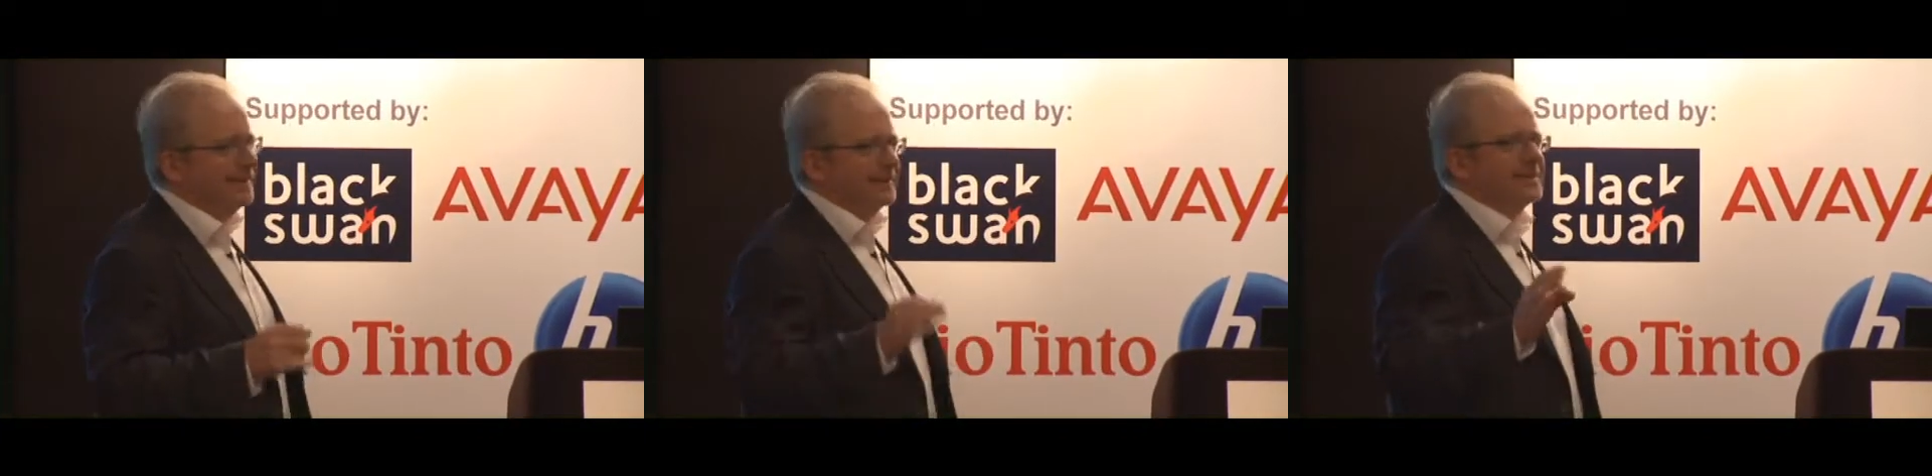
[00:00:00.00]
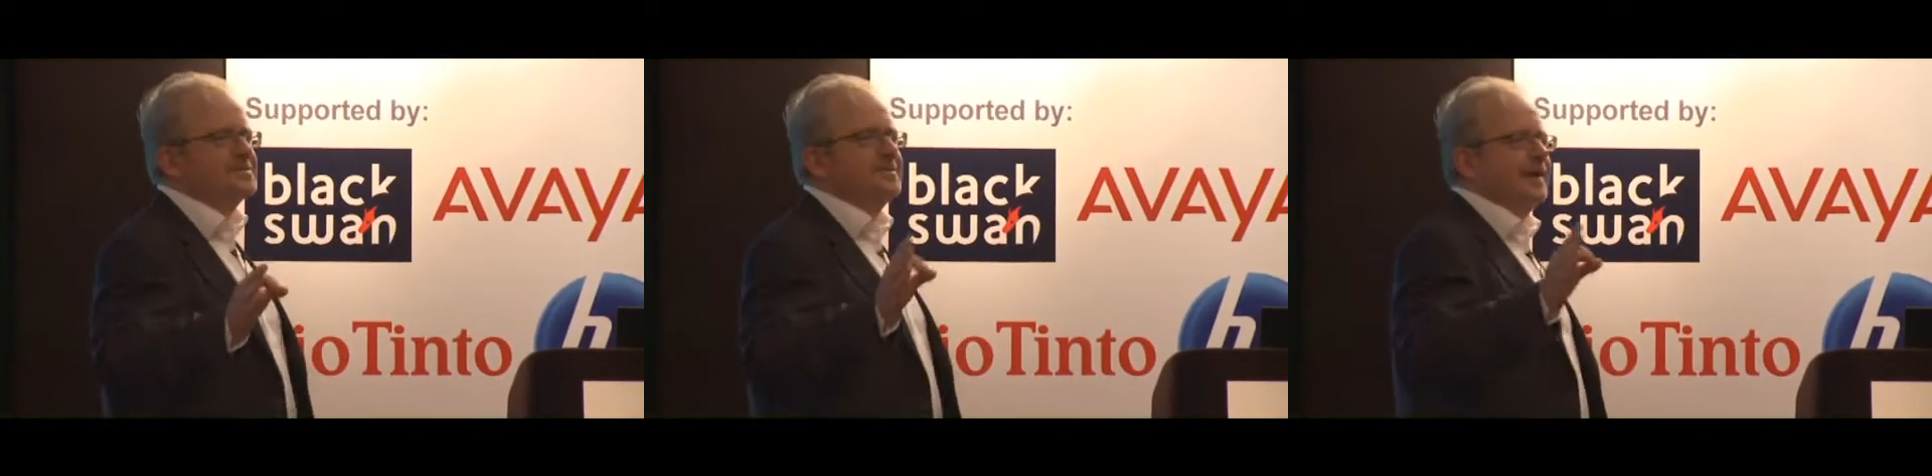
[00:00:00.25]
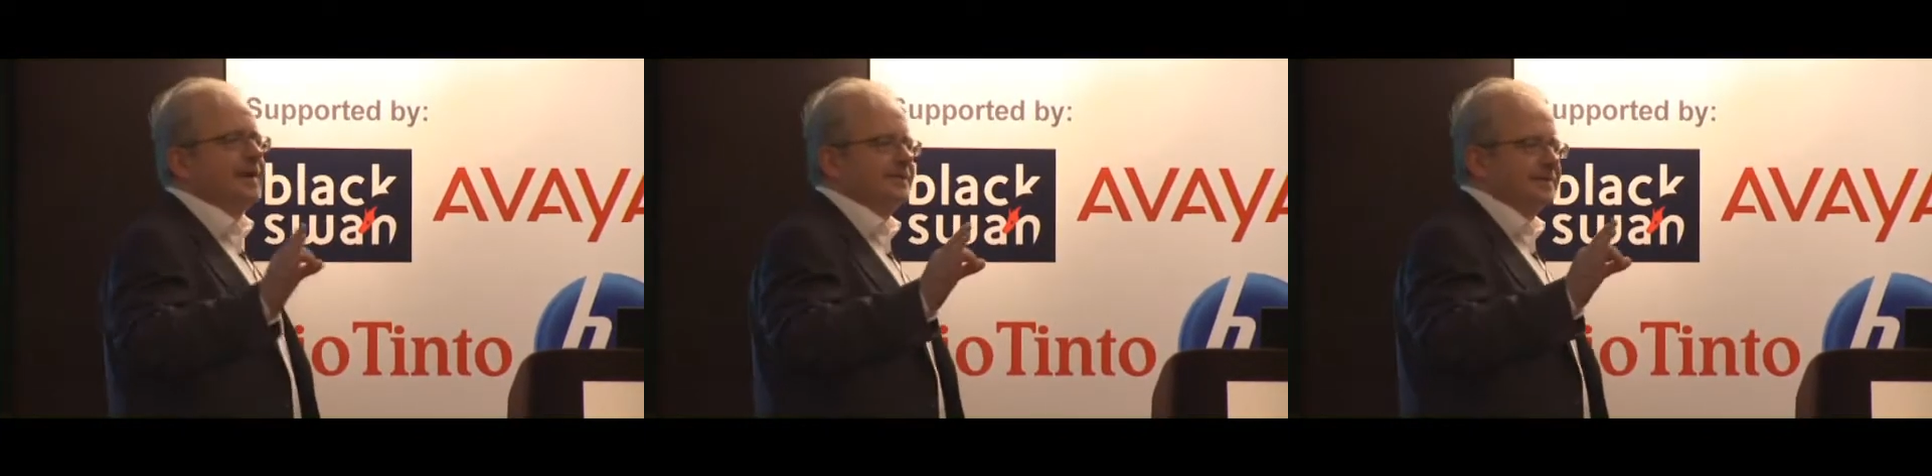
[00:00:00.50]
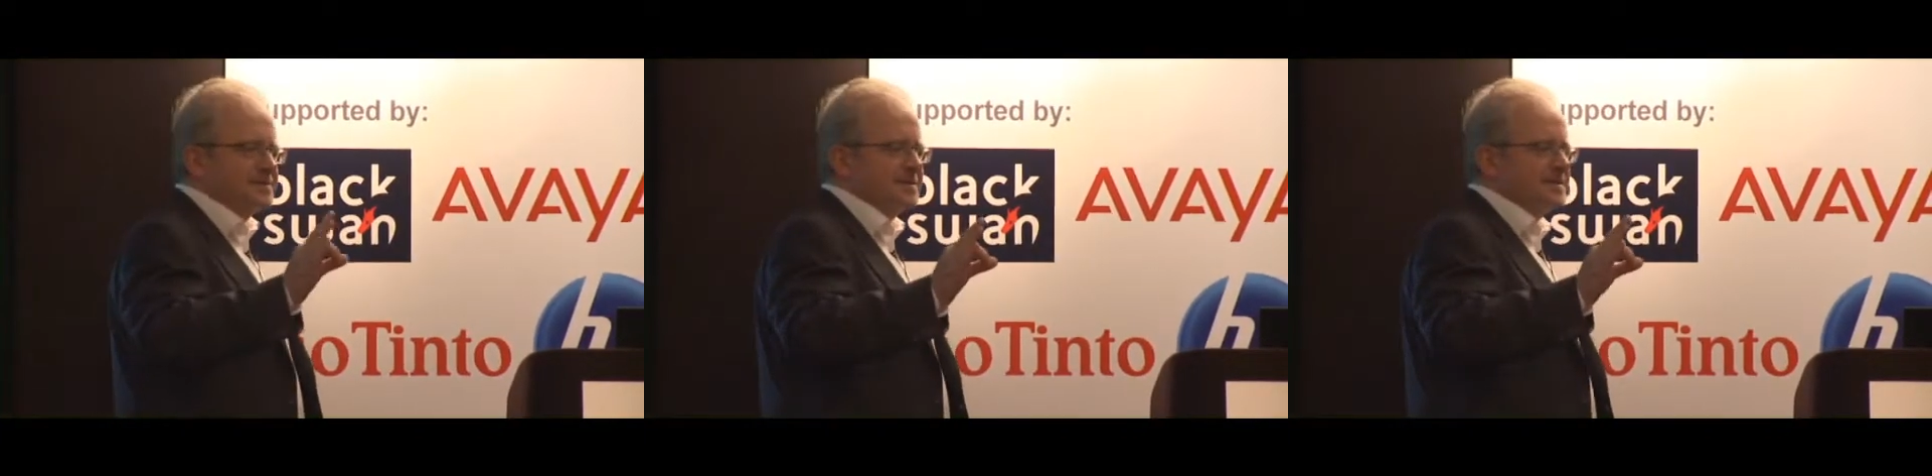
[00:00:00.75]
That's
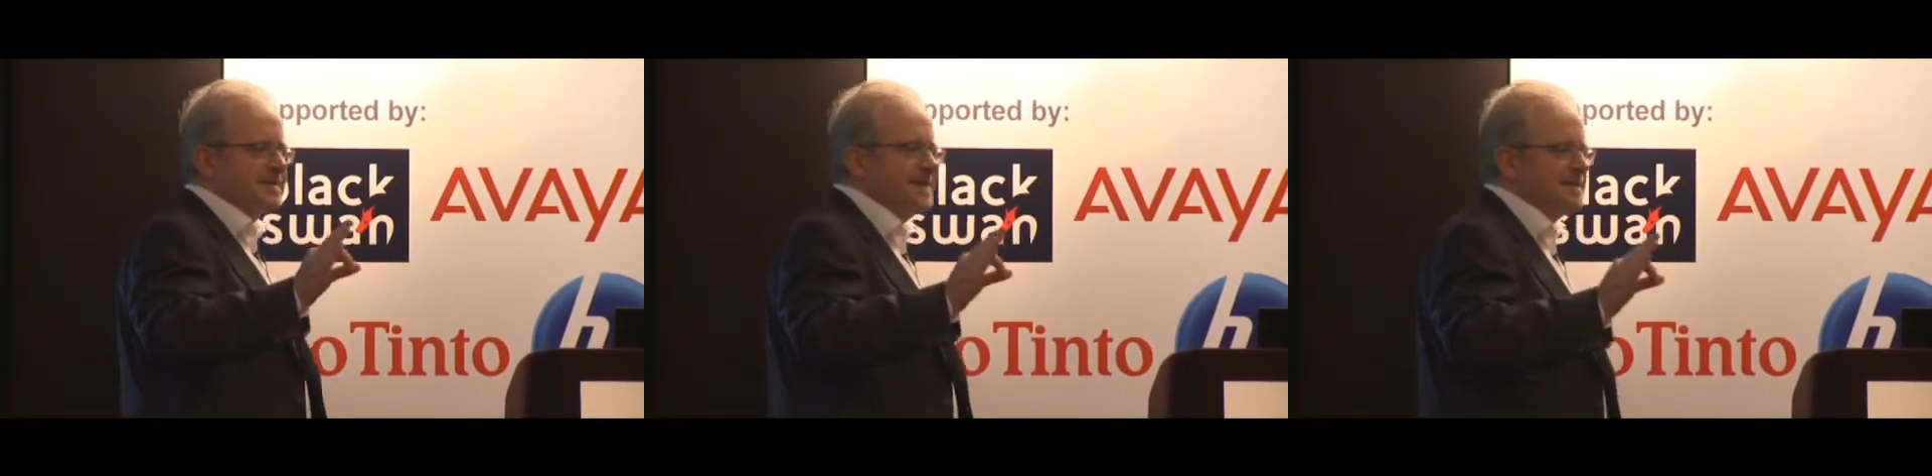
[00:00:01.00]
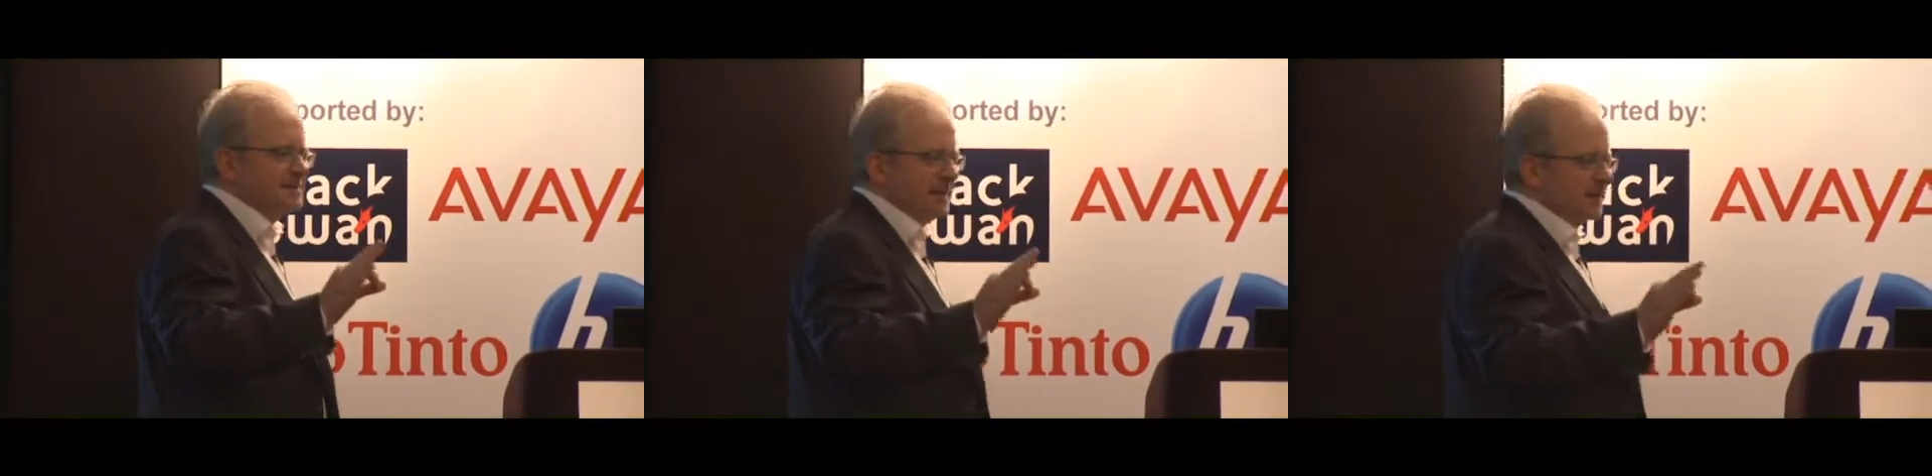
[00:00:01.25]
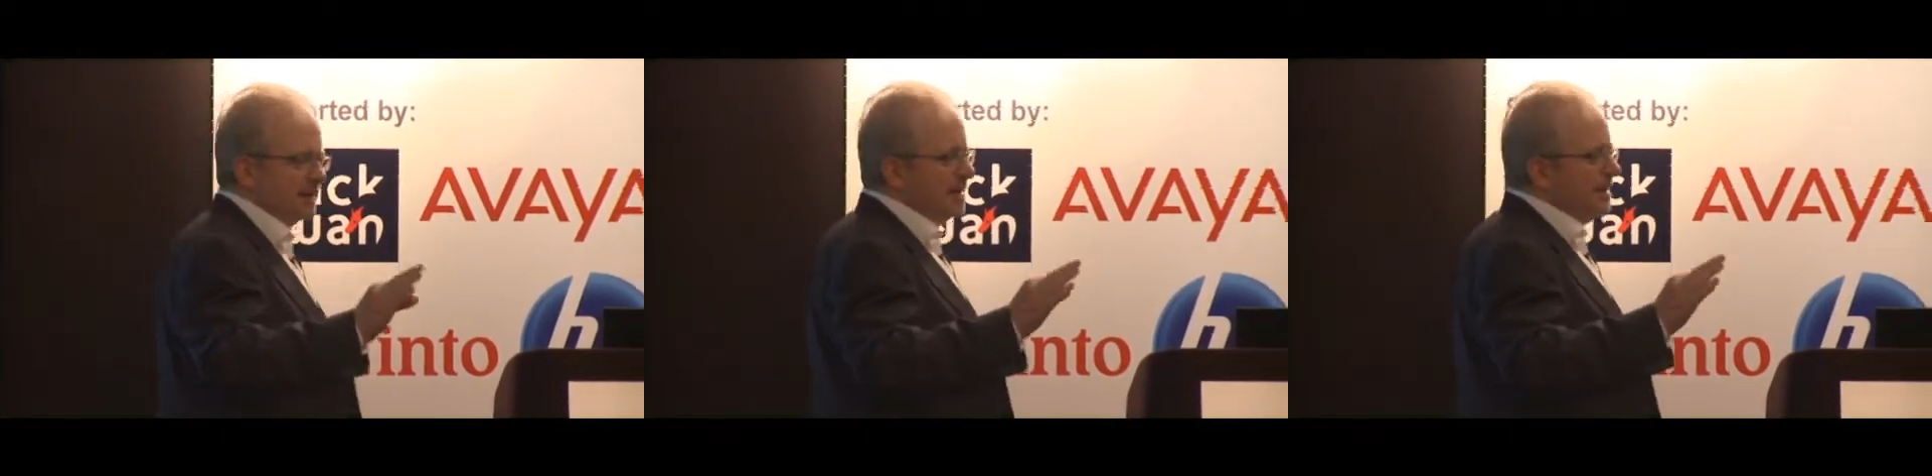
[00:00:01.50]
the sales bit.